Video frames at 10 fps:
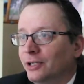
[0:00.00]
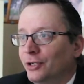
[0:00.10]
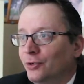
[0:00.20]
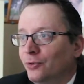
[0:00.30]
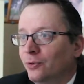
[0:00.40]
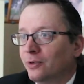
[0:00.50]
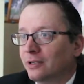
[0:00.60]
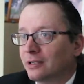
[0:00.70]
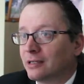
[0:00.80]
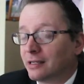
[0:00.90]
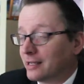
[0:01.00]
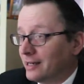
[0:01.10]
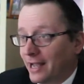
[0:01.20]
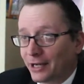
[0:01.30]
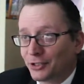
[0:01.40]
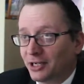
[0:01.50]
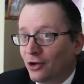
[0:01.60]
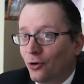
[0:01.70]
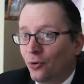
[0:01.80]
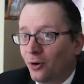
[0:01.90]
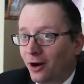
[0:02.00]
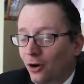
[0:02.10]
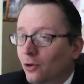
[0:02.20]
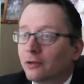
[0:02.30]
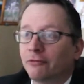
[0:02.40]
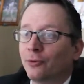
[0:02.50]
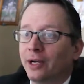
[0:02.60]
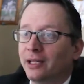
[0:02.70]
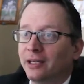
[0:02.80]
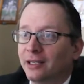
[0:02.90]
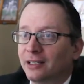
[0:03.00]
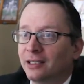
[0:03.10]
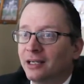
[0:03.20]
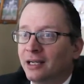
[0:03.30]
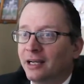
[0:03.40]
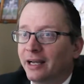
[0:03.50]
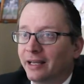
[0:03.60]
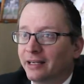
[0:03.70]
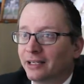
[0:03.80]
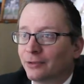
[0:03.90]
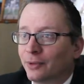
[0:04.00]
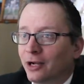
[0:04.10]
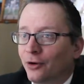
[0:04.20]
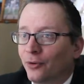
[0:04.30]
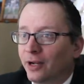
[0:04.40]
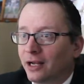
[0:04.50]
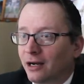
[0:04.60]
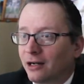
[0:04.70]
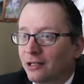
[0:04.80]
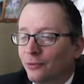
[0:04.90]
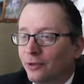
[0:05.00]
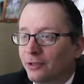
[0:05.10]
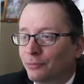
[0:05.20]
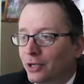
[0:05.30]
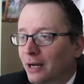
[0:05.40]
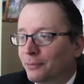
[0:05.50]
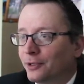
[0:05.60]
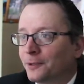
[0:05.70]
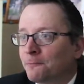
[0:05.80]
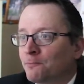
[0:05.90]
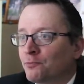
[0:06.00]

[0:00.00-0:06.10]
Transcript: You can actually go all of the way there. And here we go, Hollywood proper.